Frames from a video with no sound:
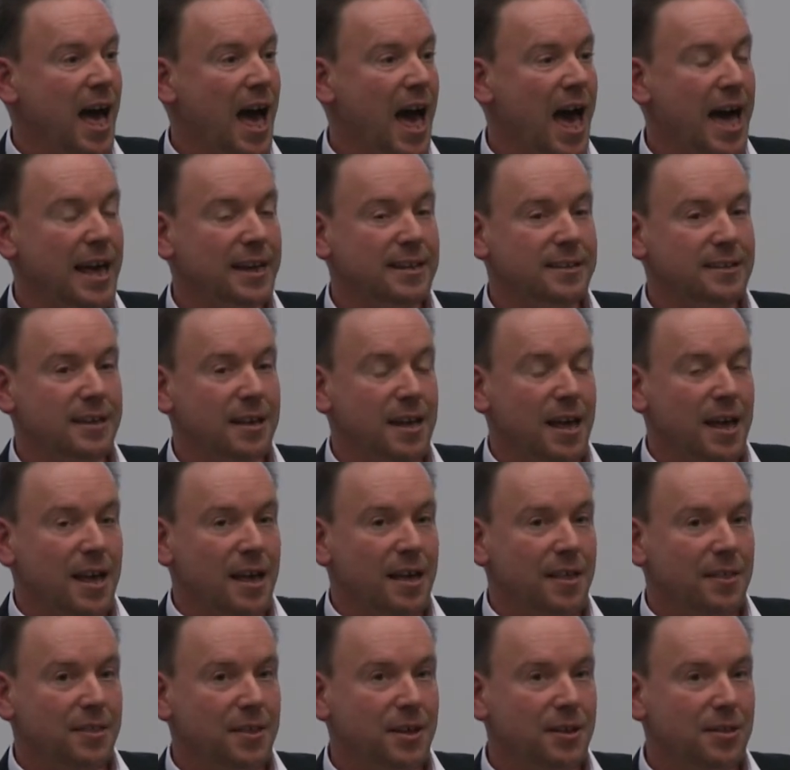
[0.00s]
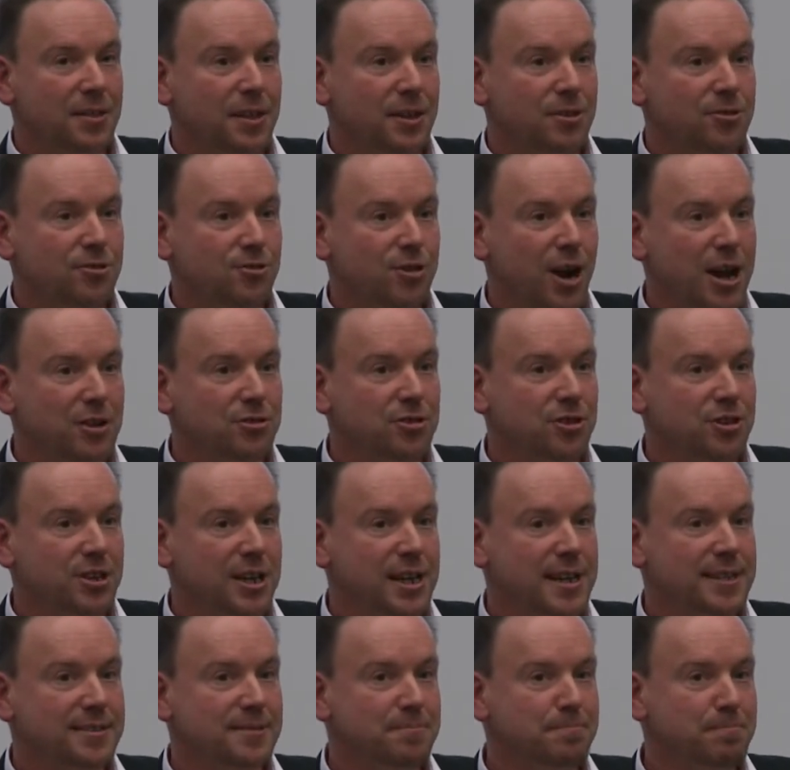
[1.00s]
And the, the
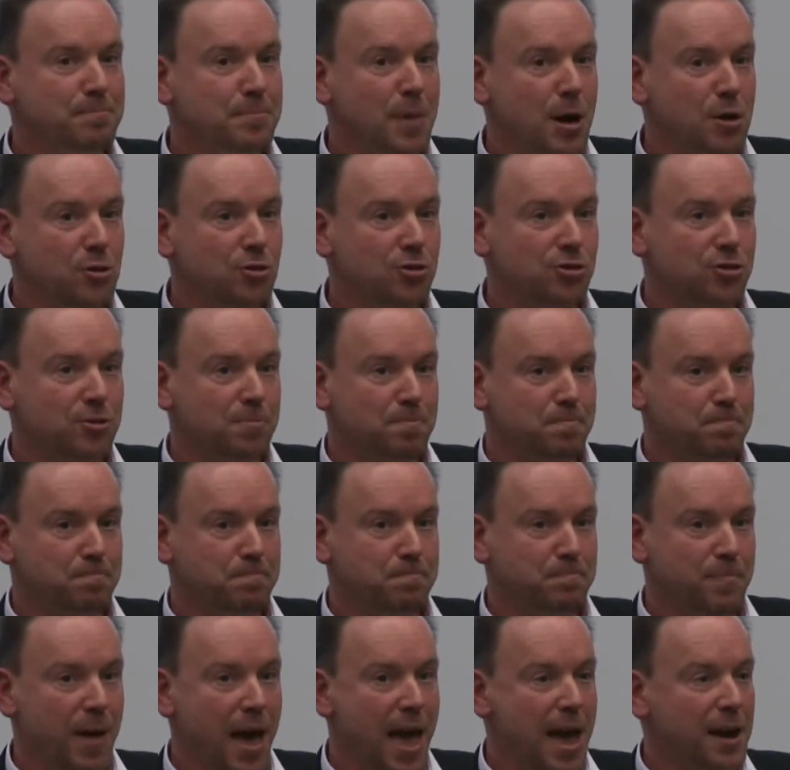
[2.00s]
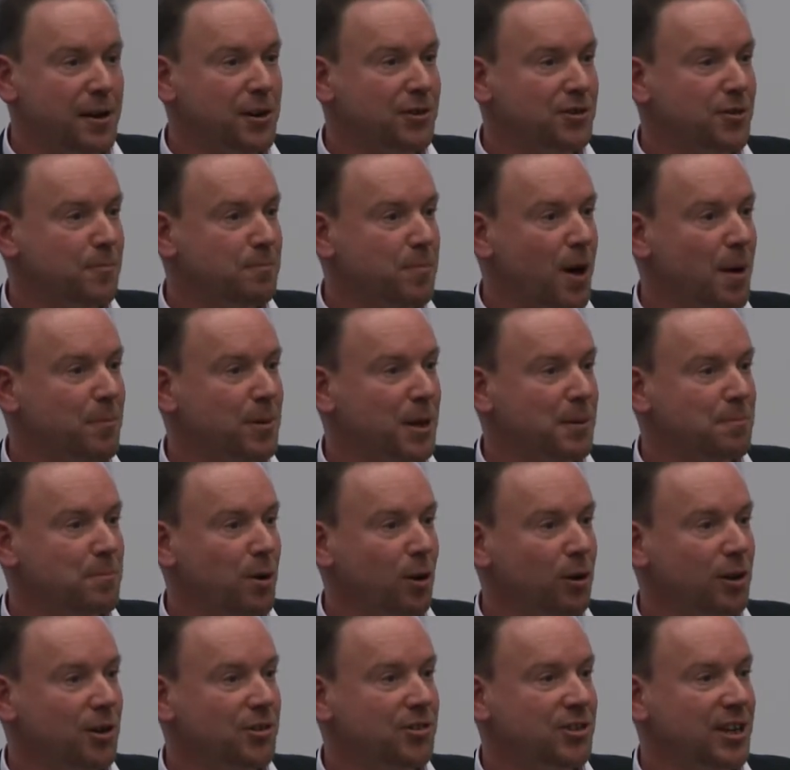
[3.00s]
tragedy is most areas of public
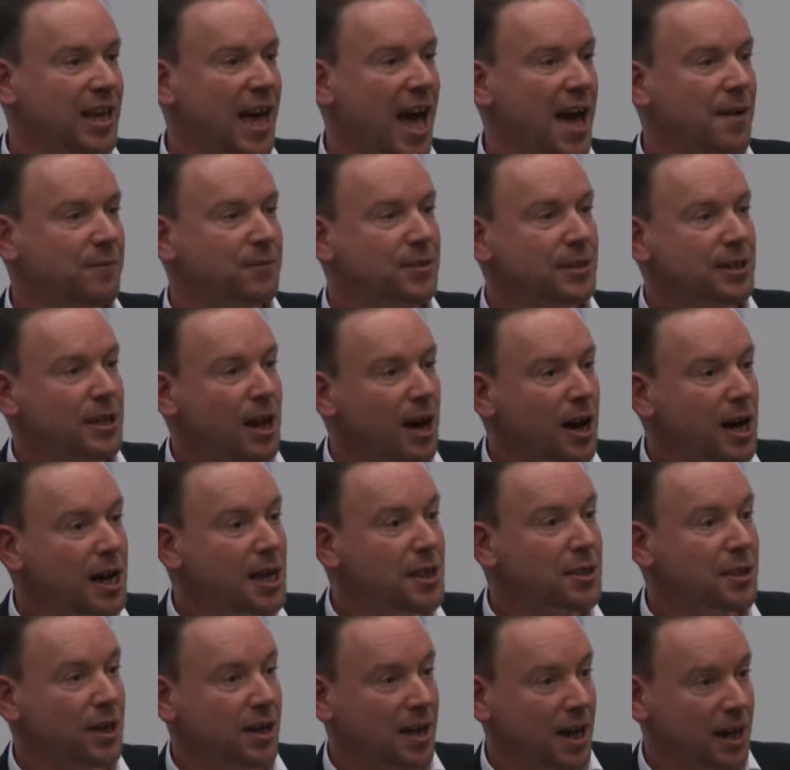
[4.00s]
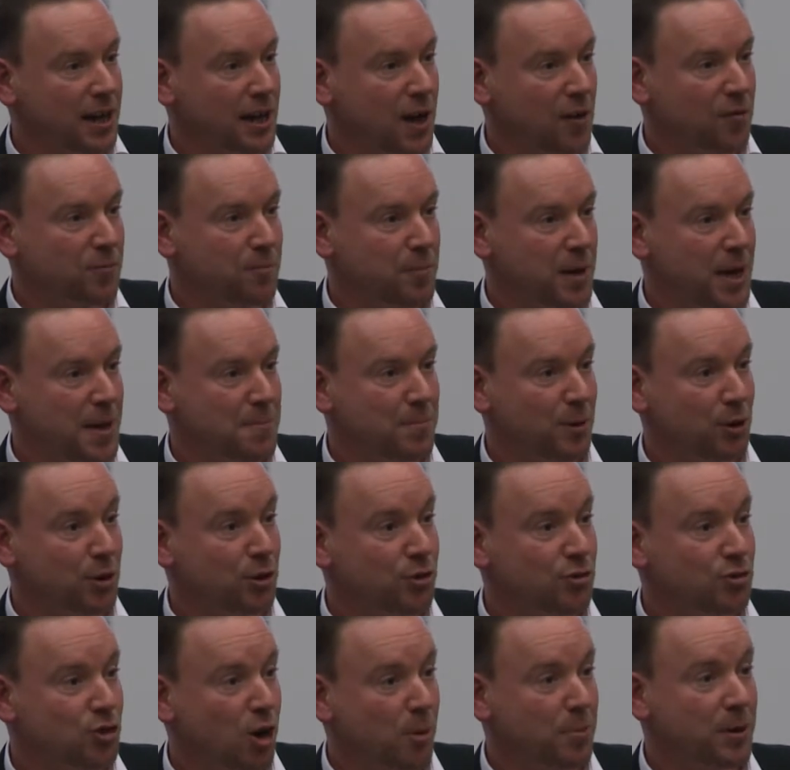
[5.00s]
policy have neither enough people
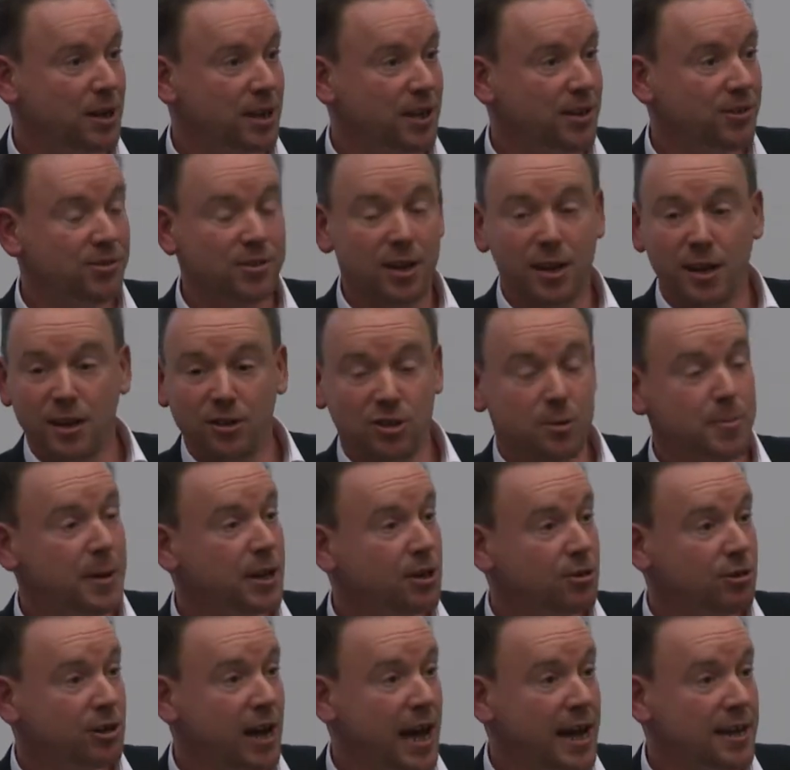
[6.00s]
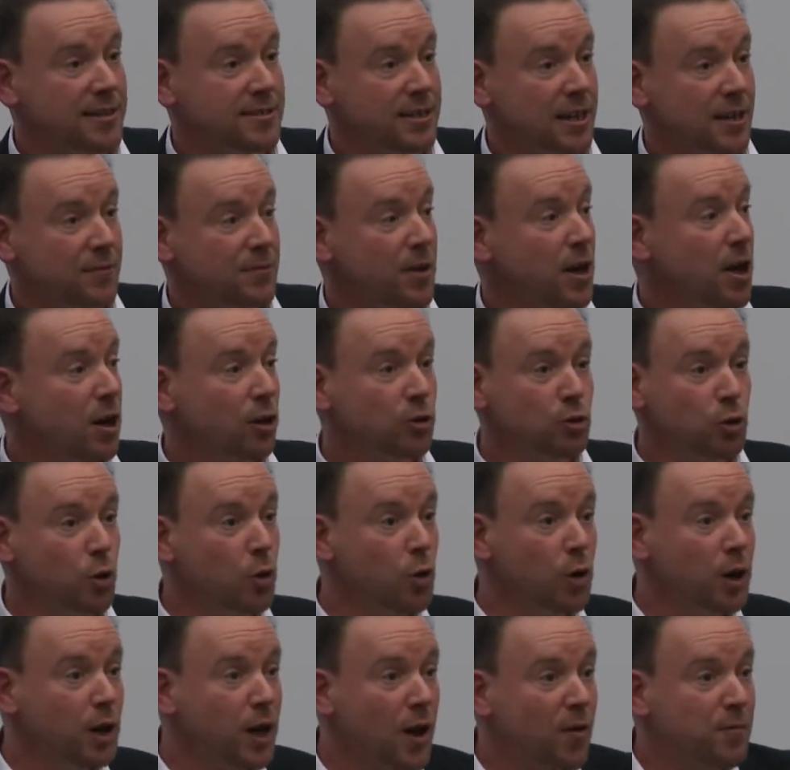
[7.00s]
whose job it is to be creative,
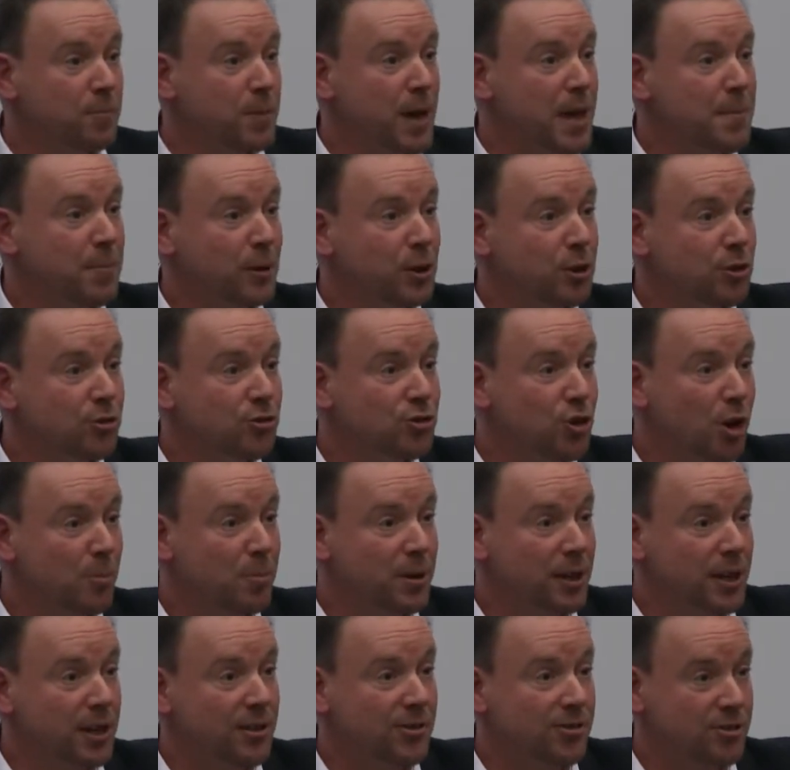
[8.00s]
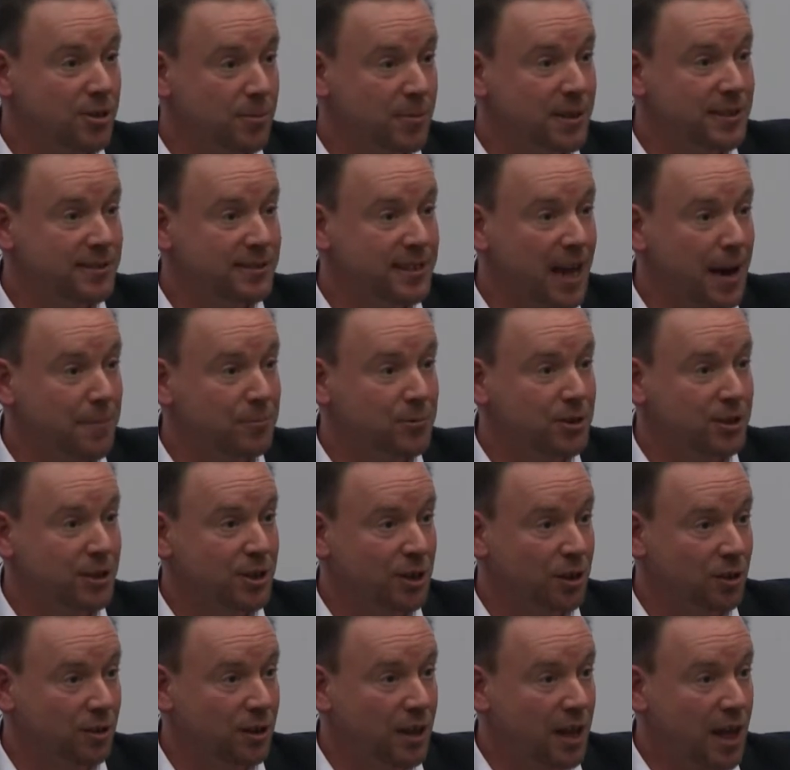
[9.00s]
nor enough people whose job it is to be
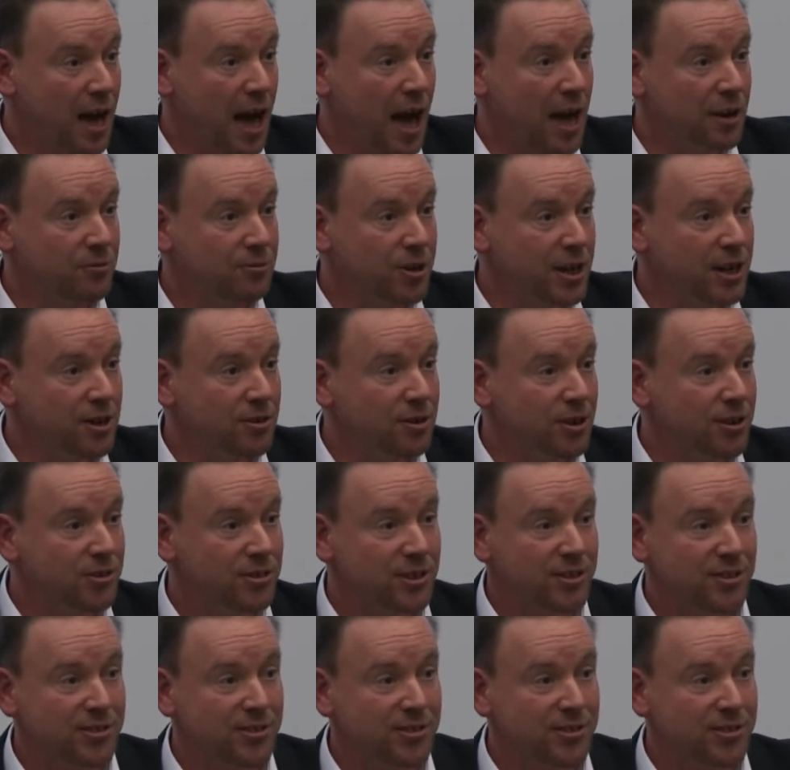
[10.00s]
sceptical and rigorous.